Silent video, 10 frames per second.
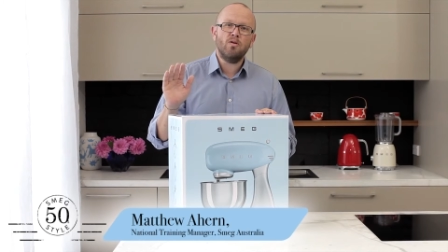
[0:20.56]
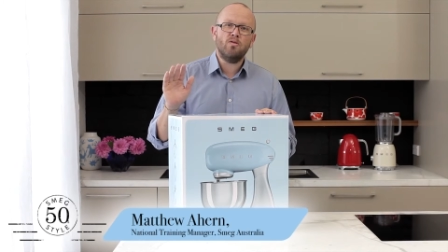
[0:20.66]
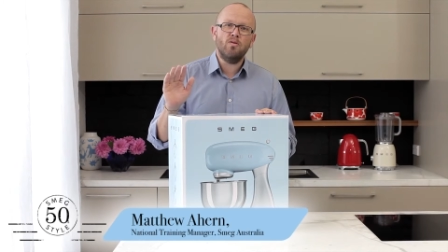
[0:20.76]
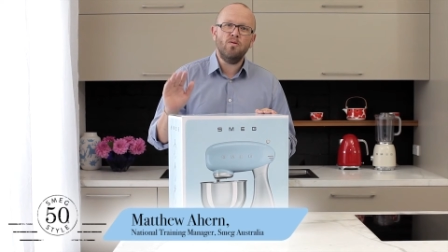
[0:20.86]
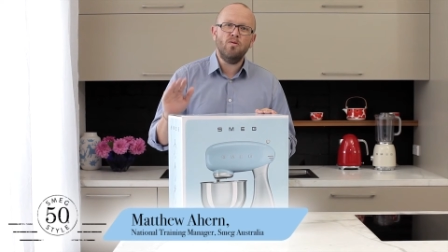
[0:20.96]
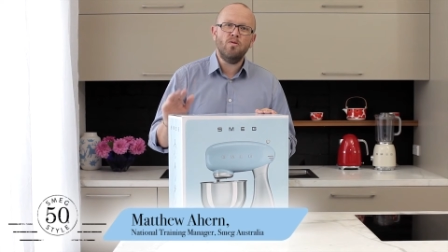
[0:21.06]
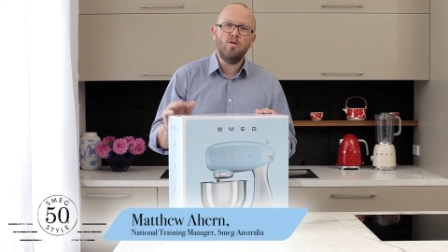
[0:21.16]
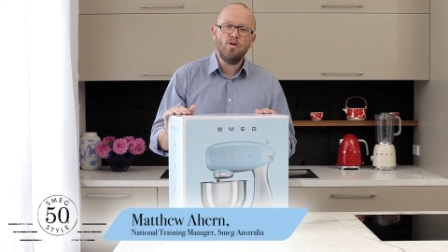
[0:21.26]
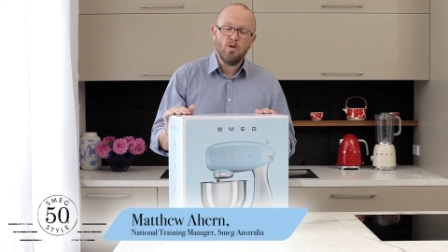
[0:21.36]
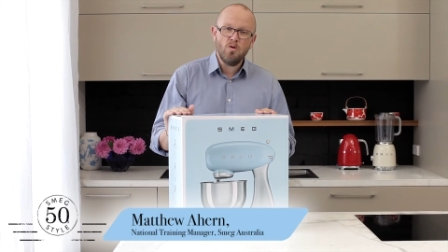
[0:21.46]
through
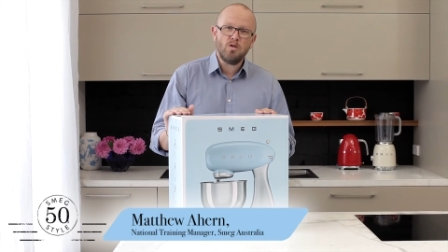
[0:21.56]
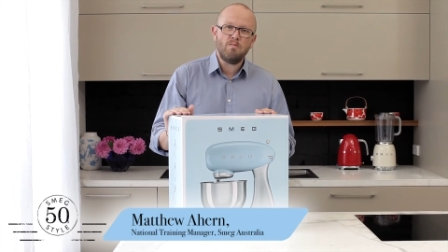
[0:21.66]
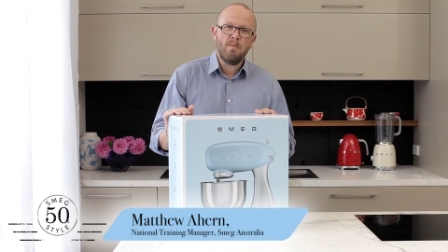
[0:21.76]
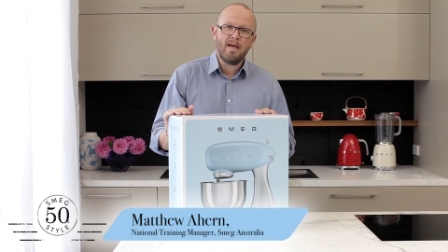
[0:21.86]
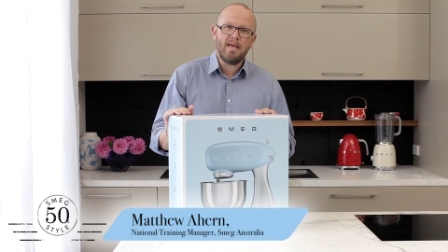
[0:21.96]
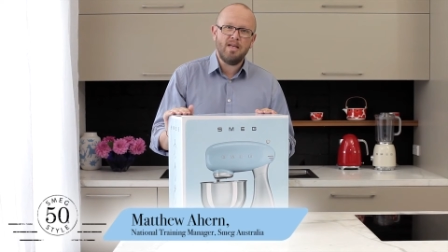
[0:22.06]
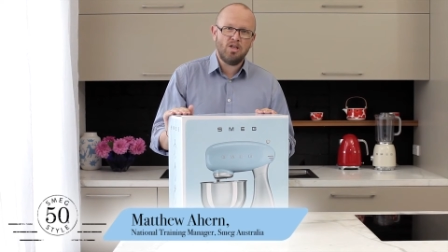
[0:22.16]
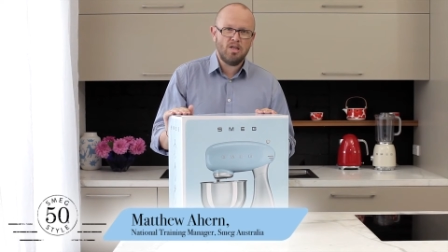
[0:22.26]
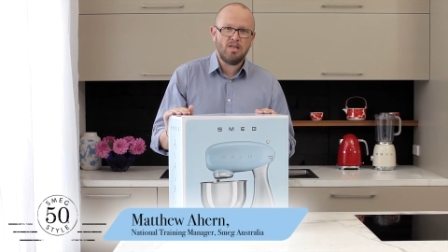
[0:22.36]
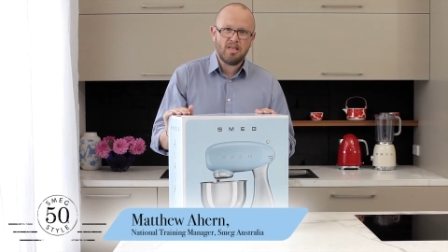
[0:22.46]
the new SMEG
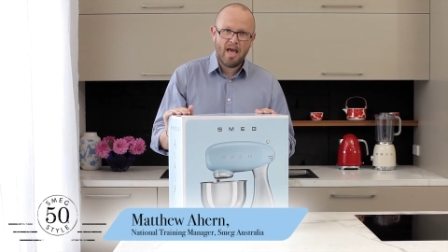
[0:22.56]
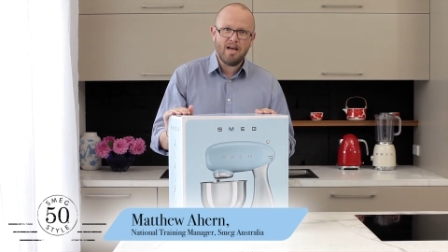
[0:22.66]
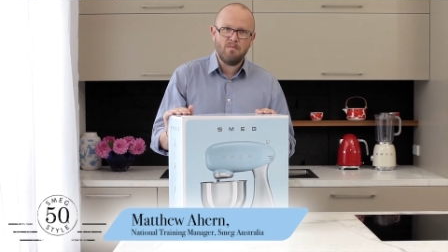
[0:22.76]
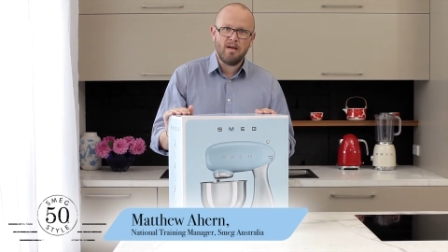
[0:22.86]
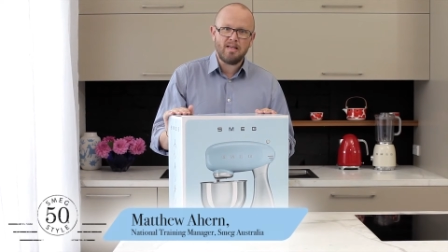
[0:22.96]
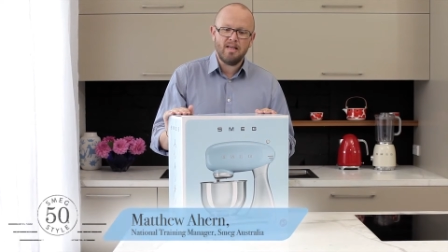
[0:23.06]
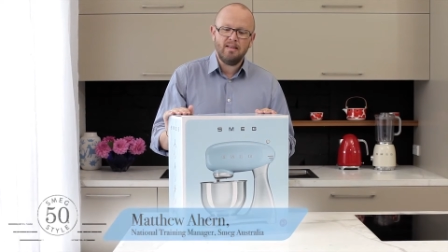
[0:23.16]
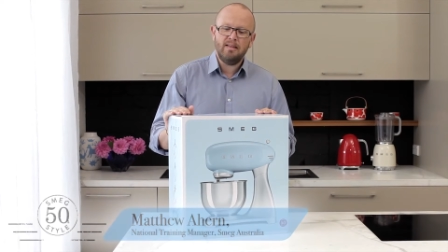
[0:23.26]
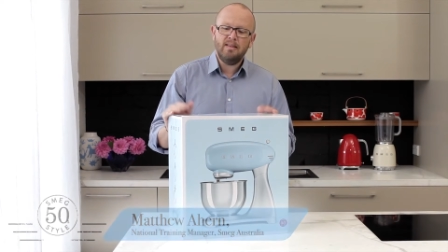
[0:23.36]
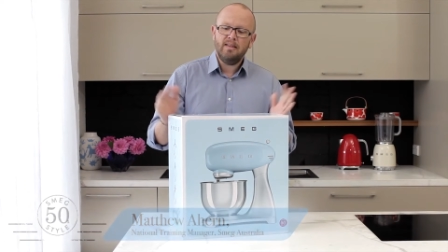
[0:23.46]
Kitchen Stand
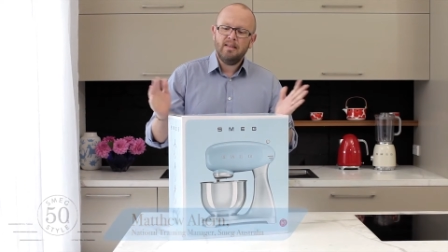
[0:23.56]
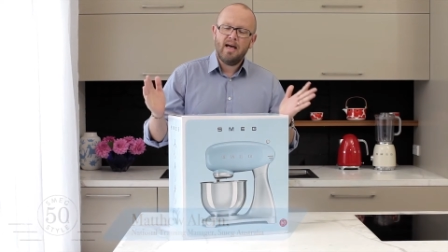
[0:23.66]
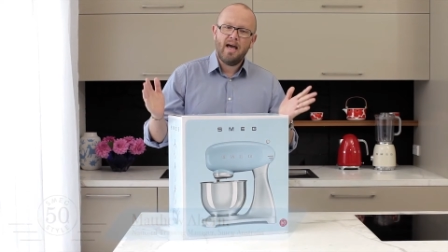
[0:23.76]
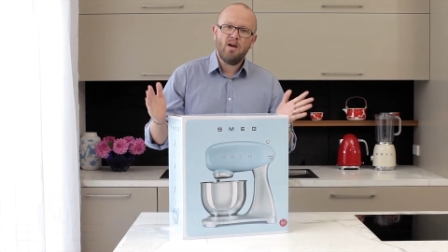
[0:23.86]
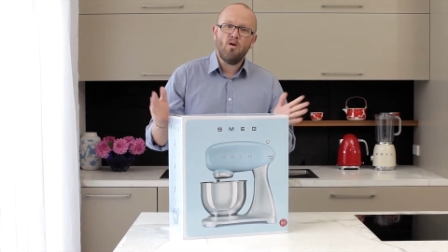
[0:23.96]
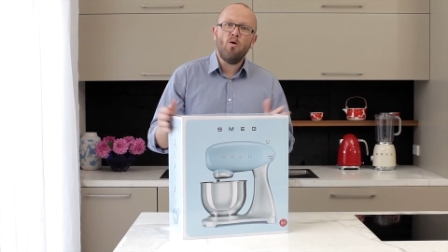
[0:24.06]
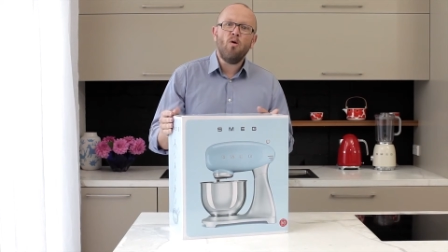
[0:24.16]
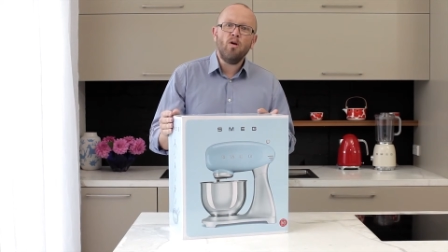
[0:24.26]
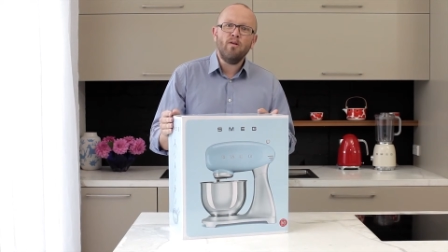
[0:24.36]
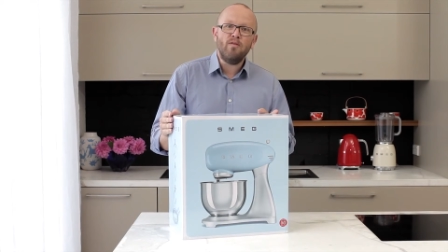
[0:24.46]
Mixer and
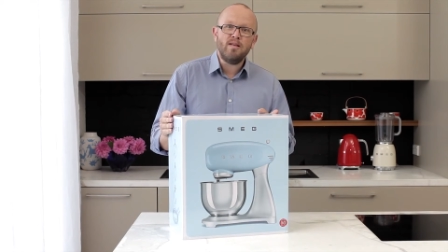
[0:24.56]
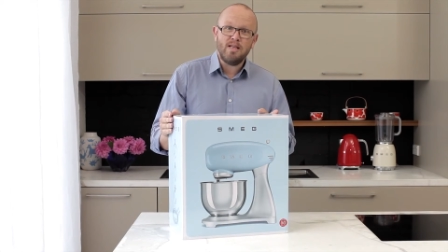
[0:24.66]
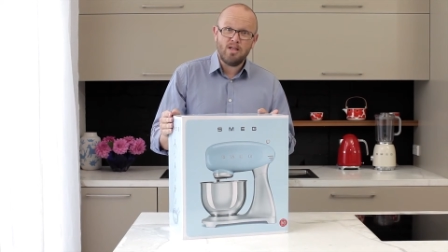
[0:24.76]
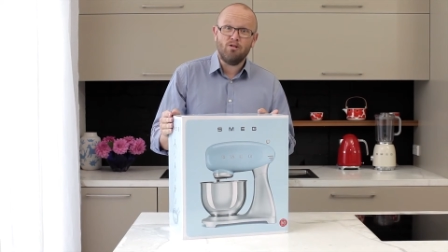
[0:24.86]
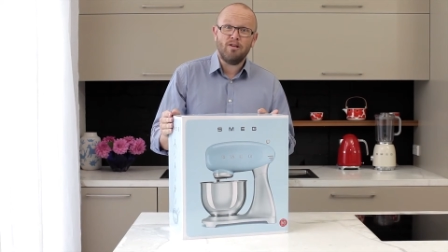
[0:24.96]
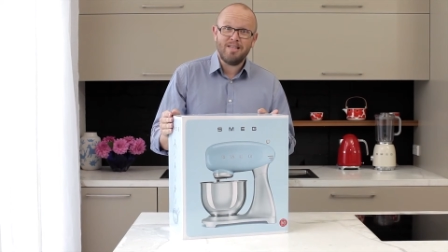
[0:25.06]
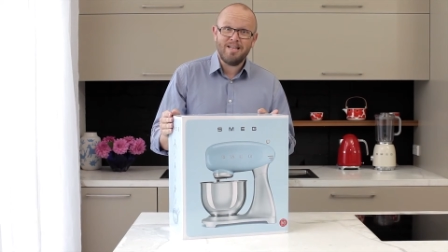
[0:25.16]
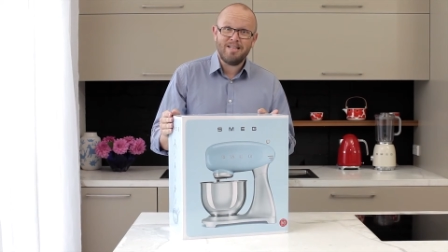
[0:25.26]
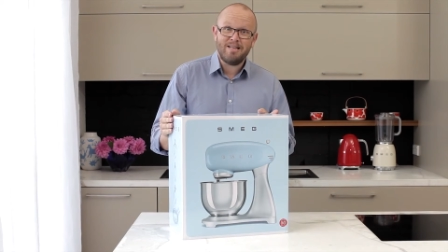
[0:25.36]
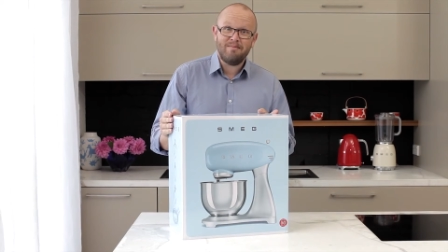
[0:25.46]
all of its intricacies.